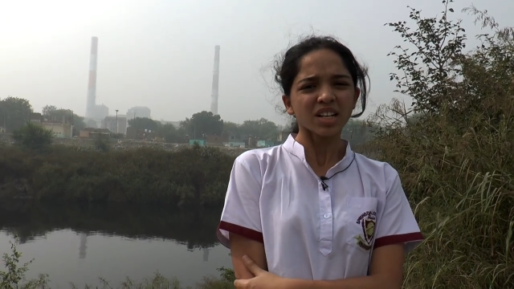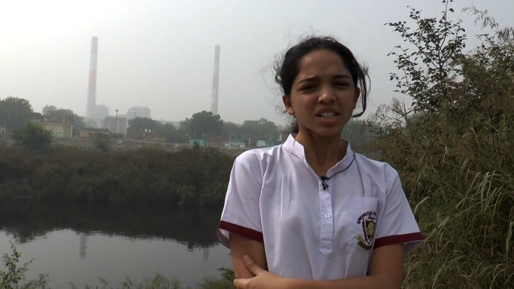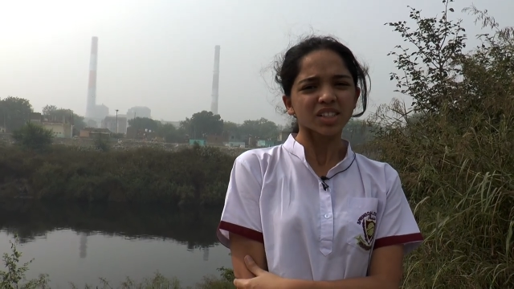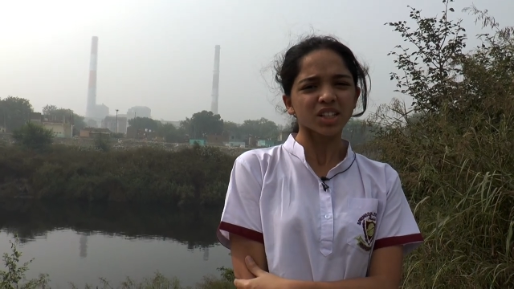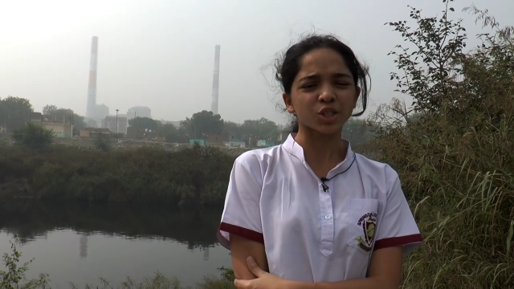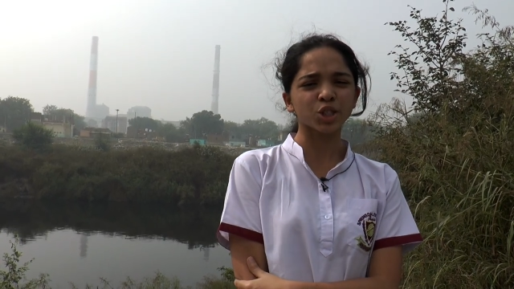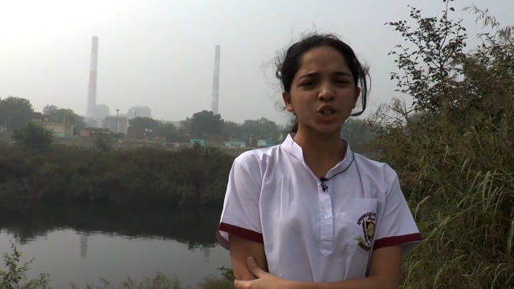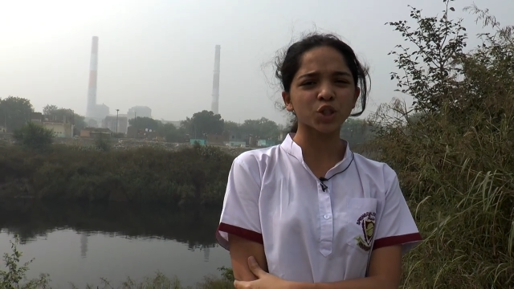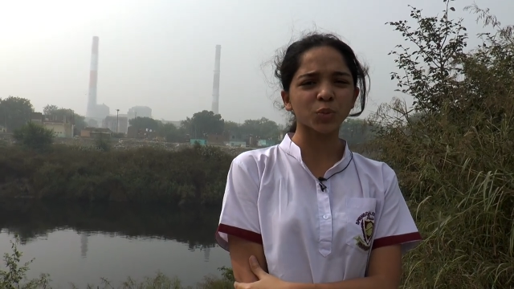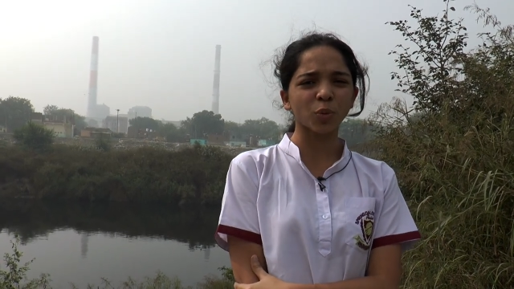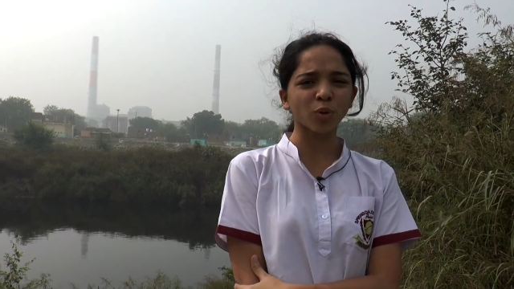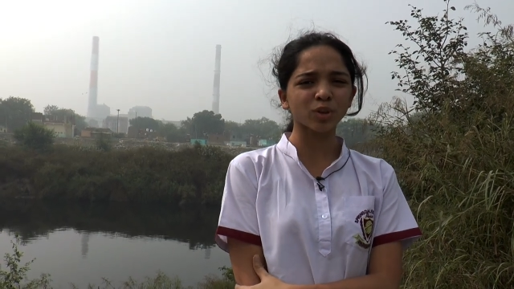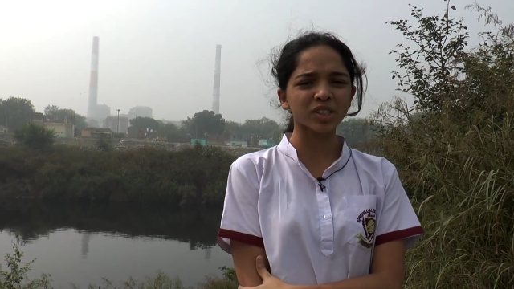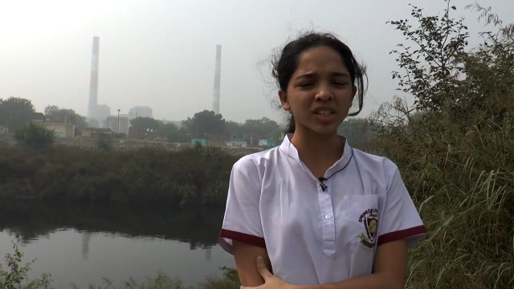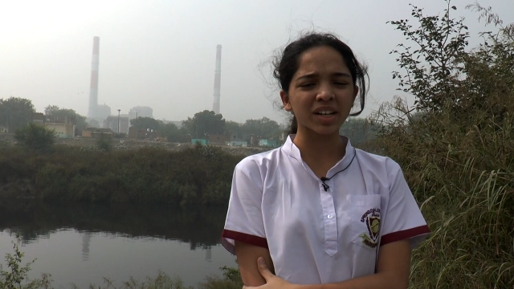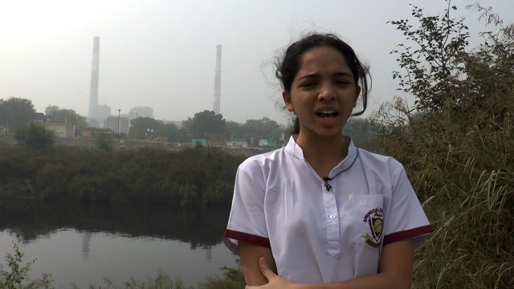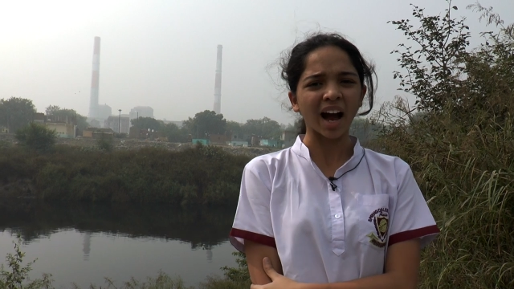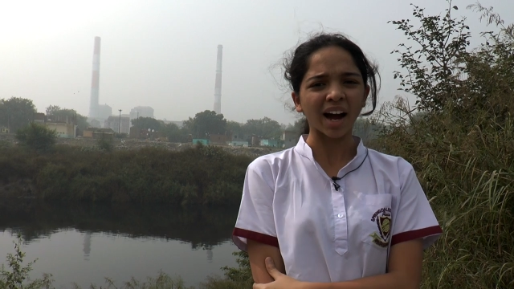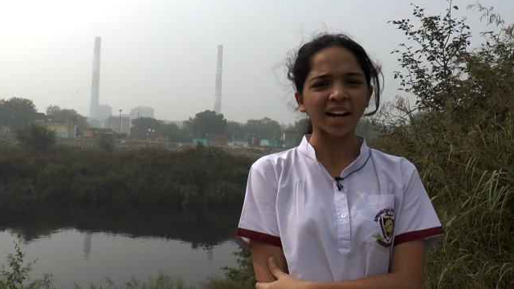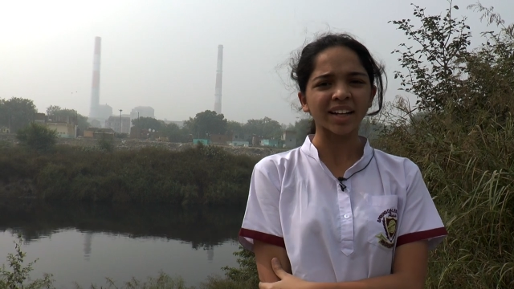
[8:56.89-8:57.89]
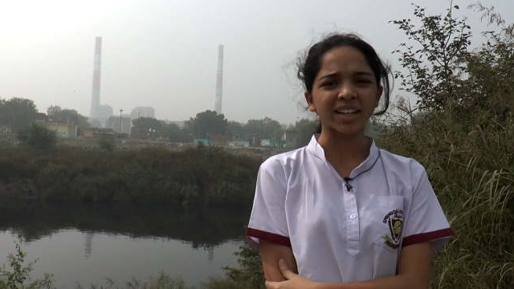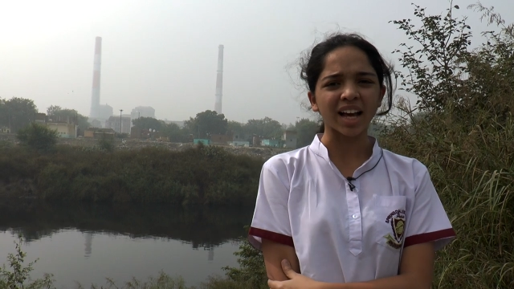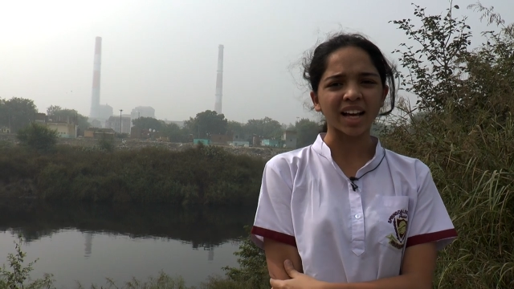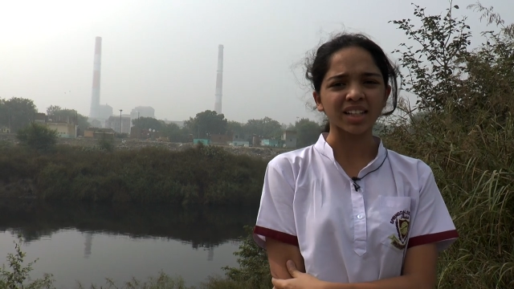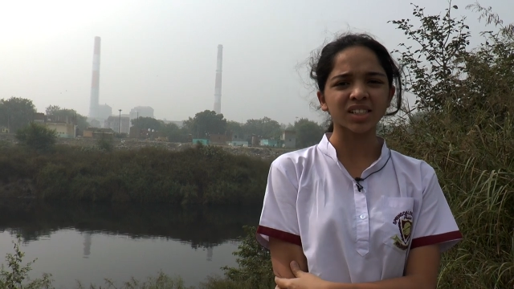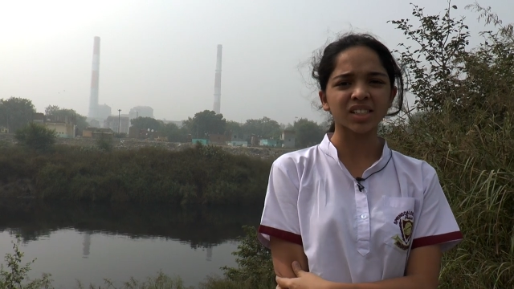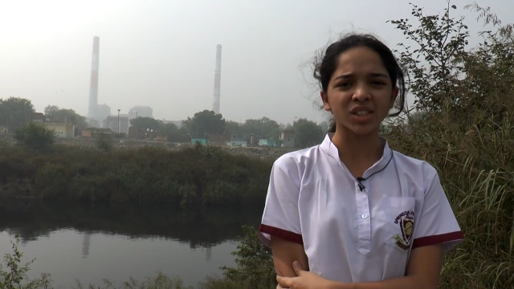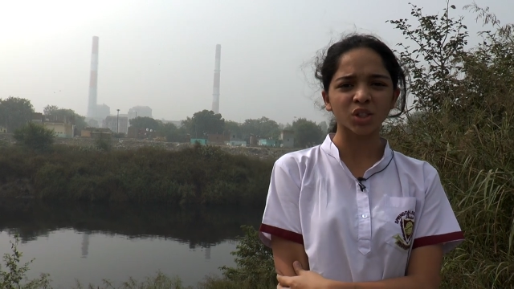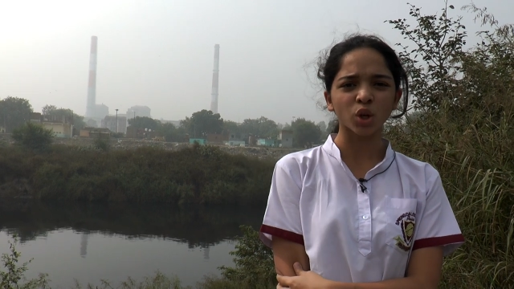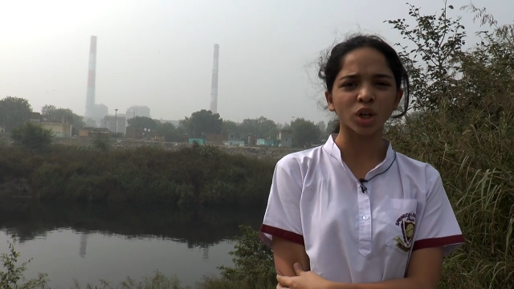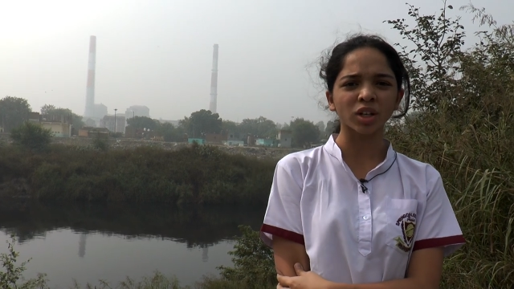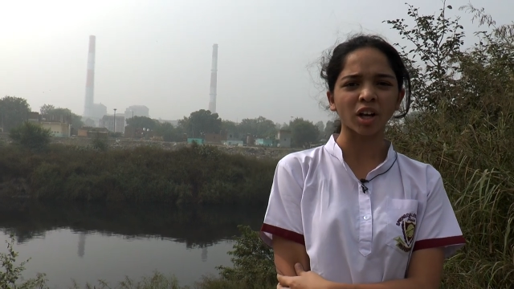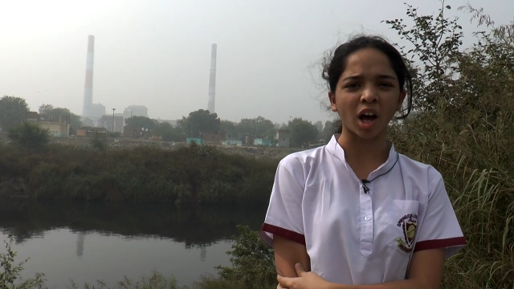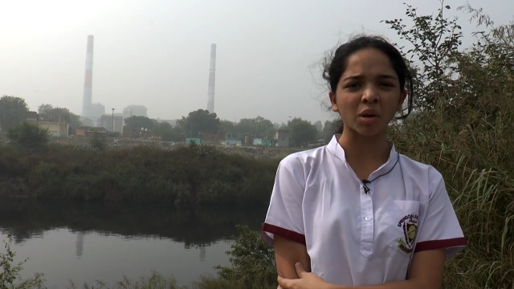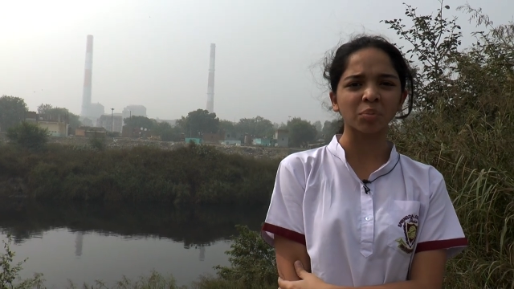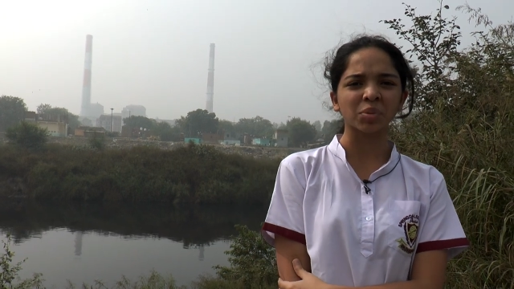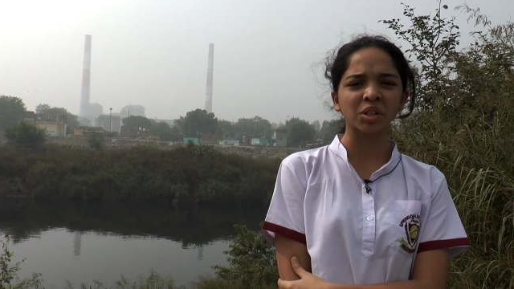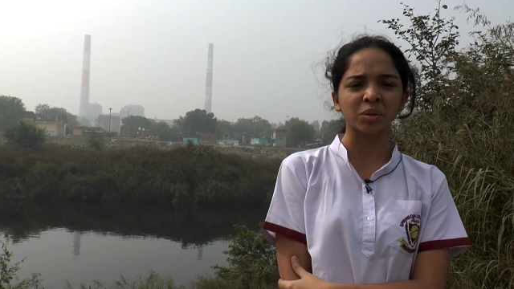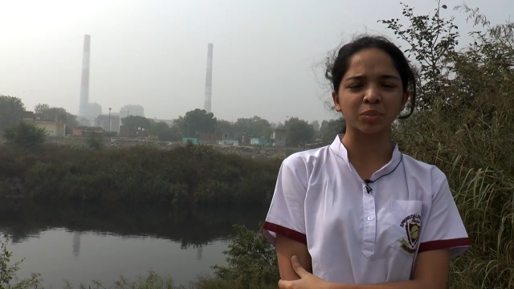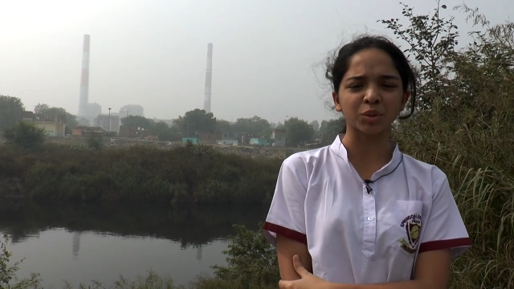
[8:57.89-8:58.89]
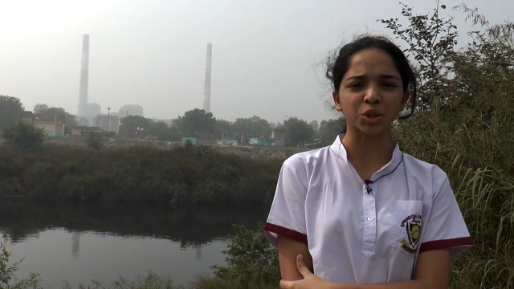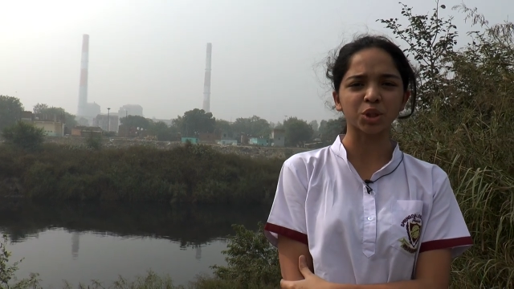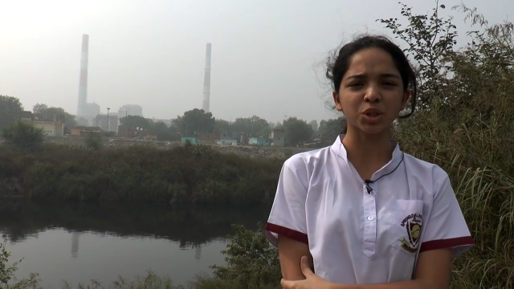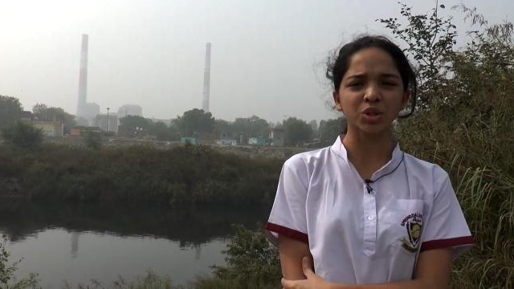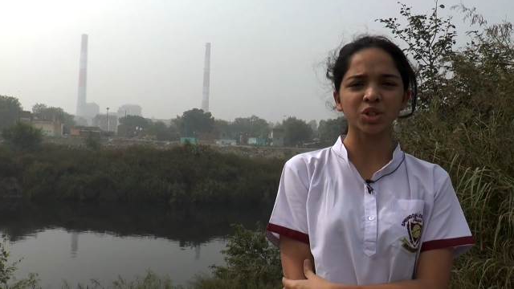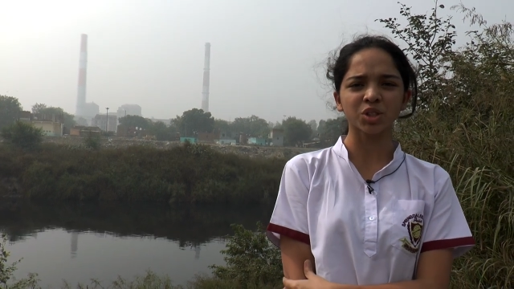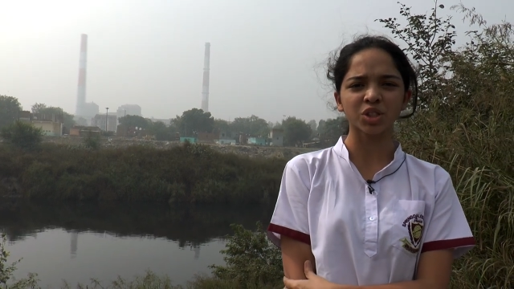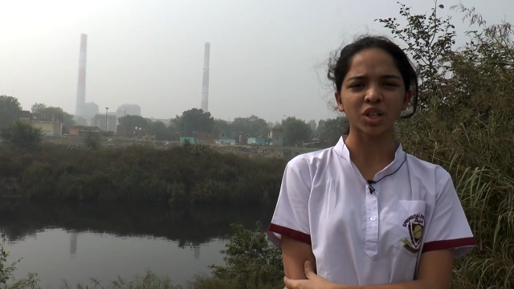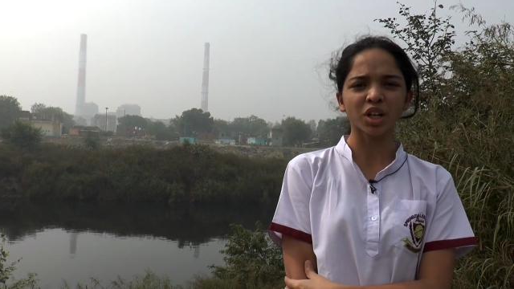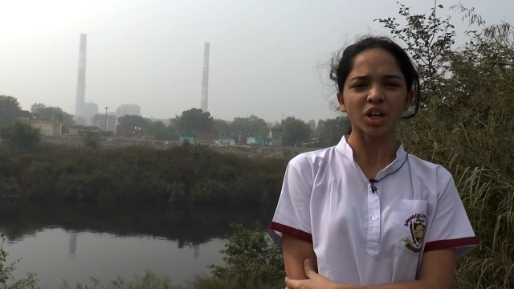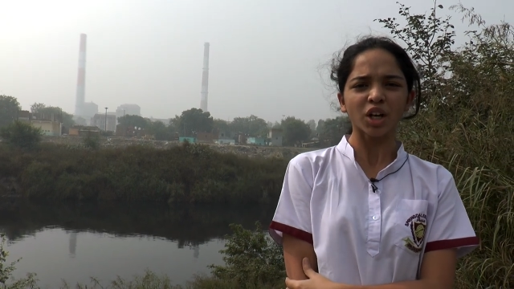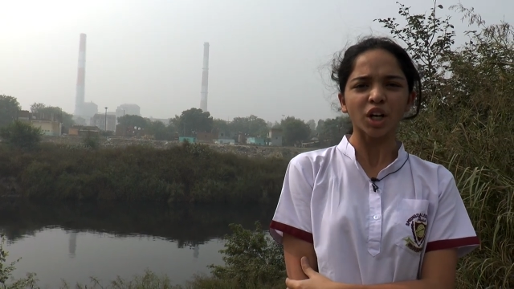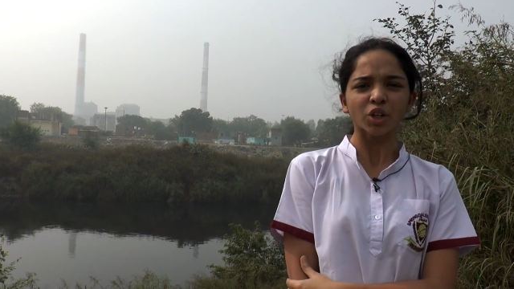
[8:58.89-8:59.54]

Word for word: such as posing high taxes on carbon emissions